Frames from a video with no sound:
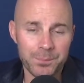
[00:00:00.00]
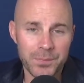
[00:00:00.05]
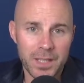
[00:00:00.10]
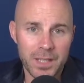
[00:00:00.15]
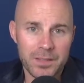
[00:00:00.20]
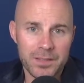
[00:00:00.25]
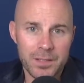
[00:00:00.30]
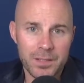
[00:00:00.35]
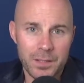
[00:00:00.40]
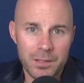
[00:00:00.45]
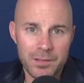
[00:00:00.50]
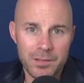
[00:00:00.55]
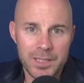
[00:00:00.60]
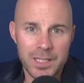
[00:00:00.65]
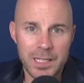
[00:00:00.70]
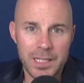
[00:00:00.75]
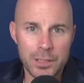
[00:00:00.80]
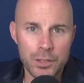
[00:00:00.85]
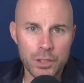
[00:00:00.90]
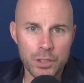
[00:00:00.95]
So there is
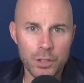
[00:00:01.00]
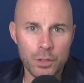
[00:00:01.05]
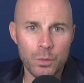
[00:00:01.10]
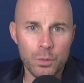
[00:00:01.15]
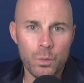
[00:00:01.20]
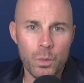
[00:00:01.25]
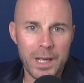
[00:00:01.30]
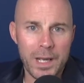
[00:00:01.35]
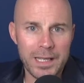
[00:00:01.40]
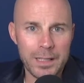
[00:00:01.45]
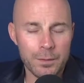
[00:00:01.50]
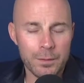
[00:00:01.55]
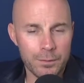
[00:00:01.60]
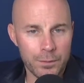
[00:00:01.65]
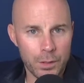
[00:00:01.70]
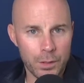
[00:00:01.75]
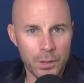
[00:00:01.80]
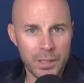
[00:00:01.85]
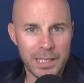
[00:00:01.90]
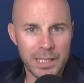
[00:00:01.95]
a new way of
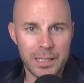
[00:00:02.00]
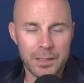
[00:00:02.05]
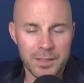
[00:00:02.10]
looking at